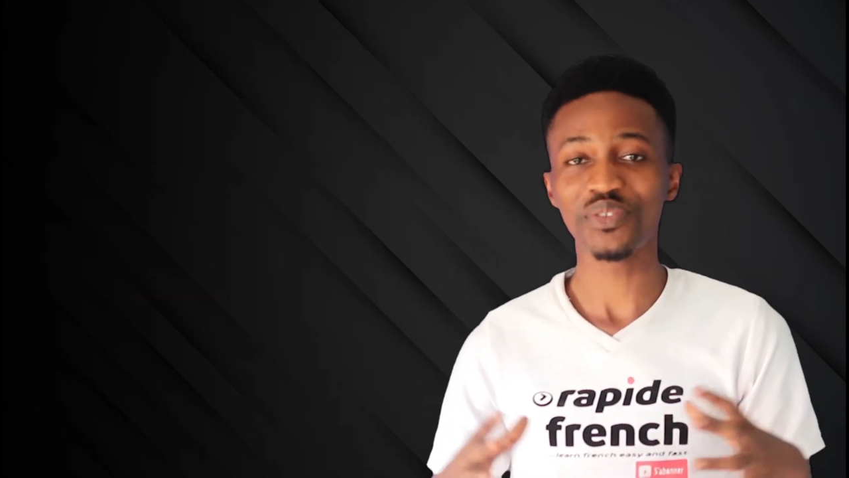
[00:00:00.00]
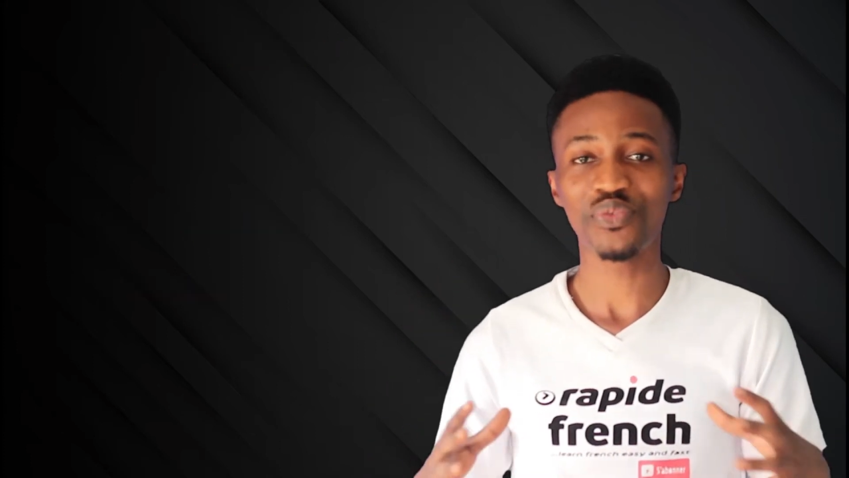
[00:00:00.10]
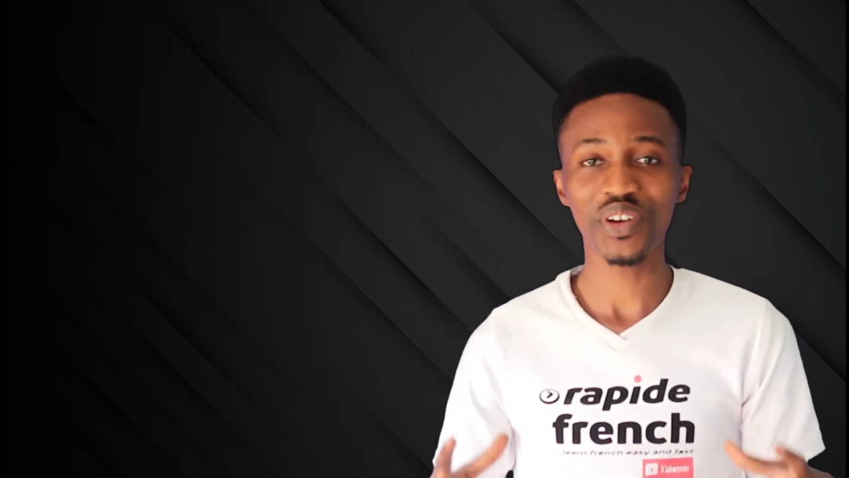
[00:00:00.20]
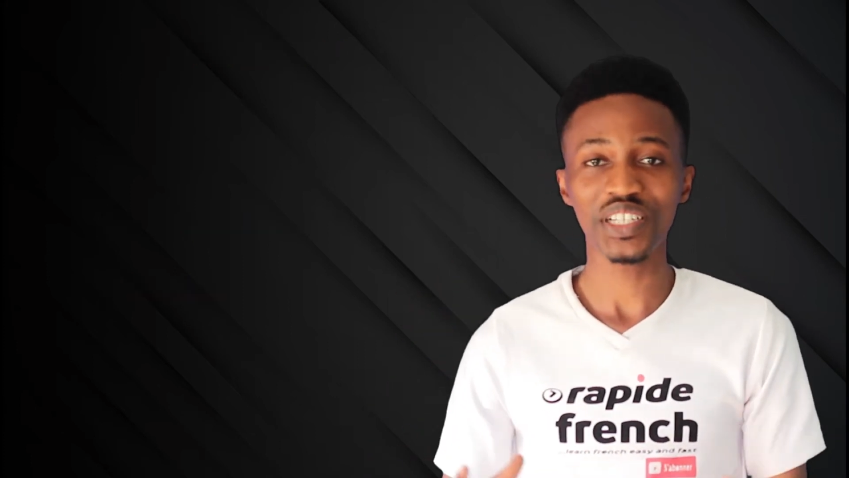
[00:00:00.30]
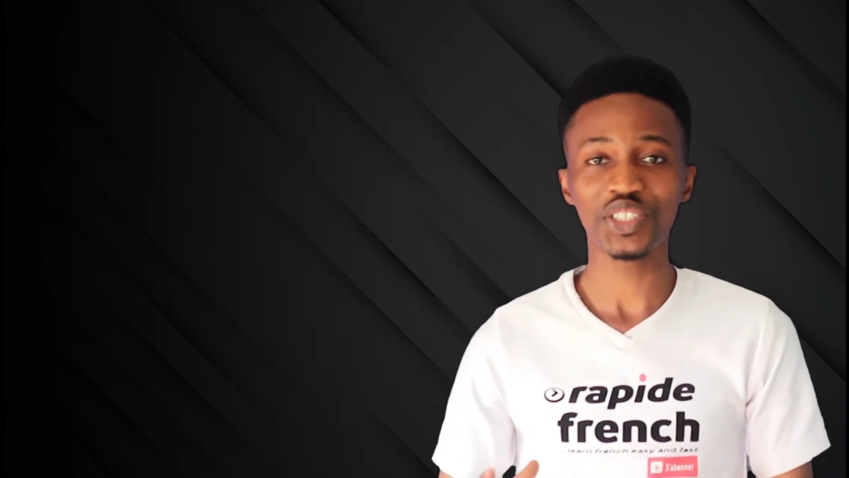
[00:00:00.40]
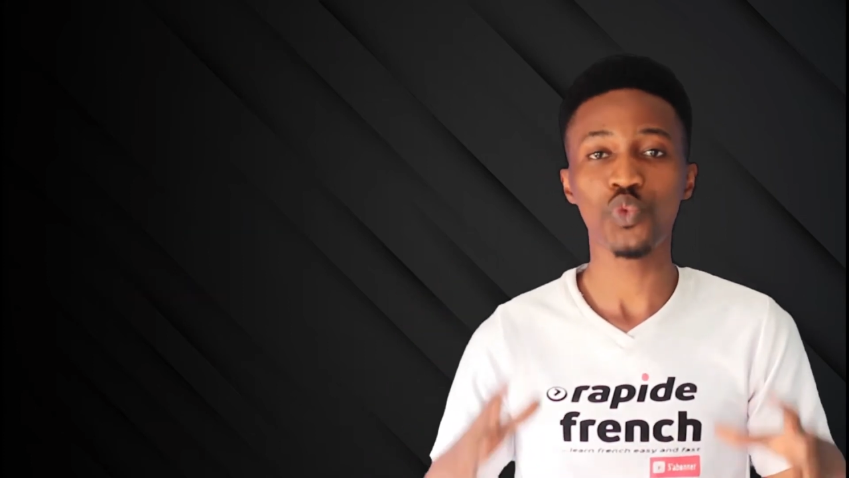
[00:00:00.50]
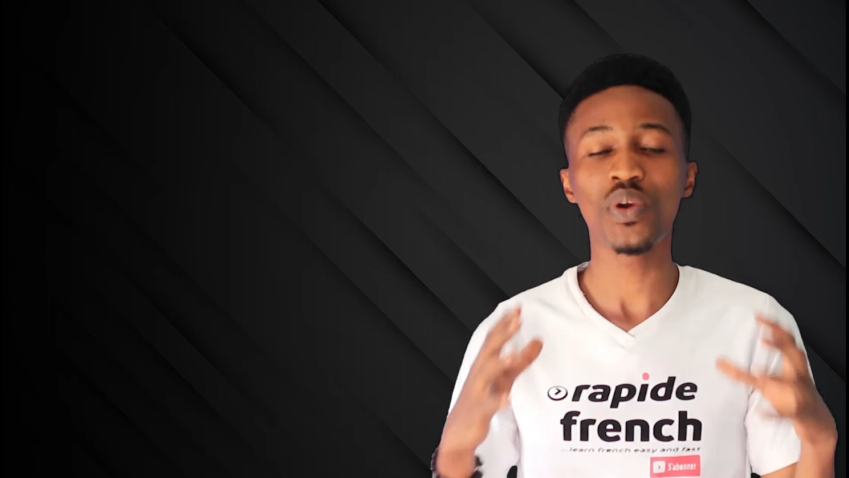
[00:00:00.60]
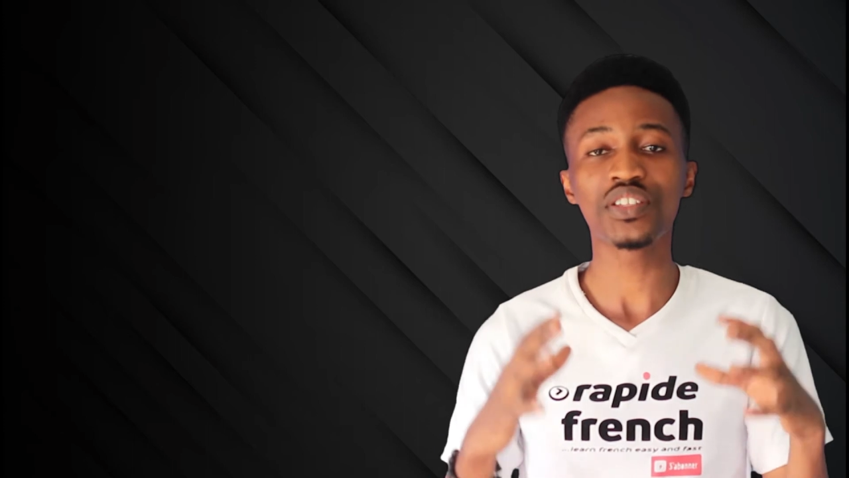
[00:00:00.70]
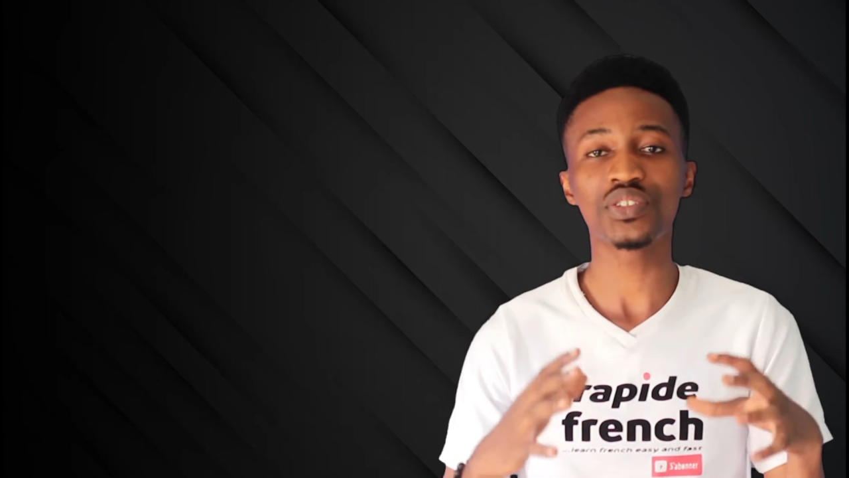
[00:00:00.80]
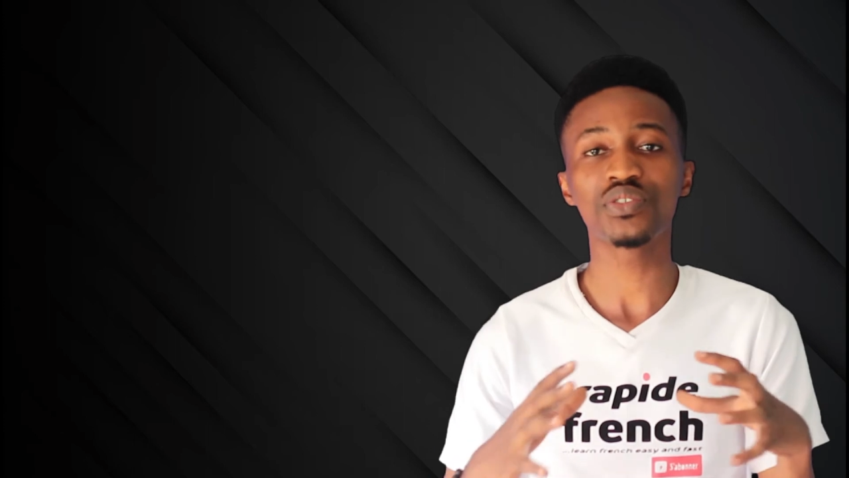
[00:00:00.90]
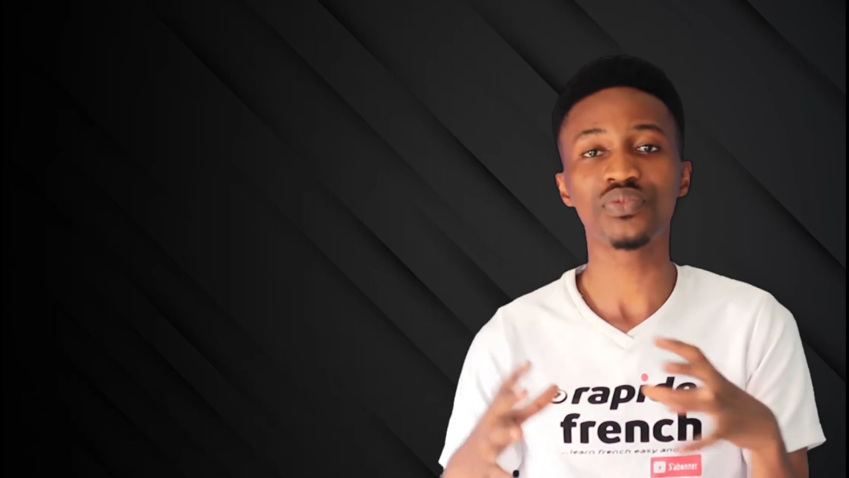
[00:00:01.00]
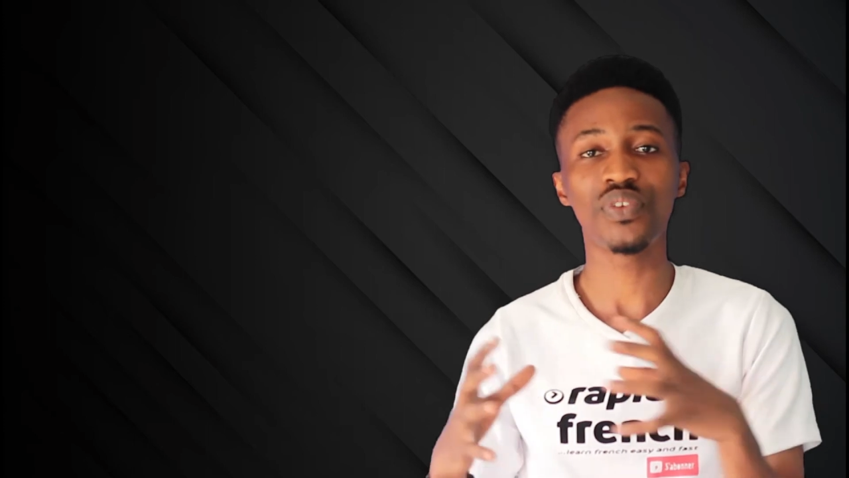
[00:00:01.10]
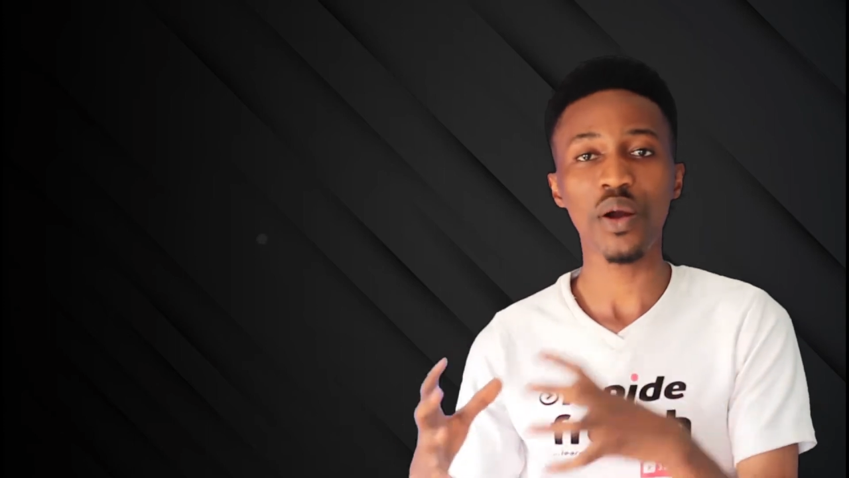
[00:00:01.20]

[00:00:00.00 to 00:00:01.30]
in French, when two